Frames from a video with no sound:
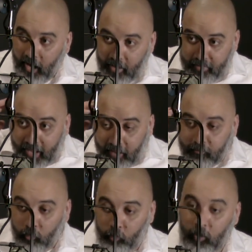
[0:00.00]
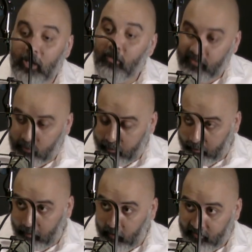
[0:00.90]
And they have a real super
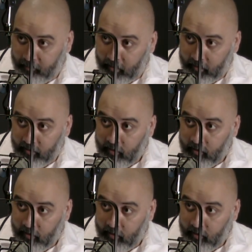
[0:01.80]
bald spot.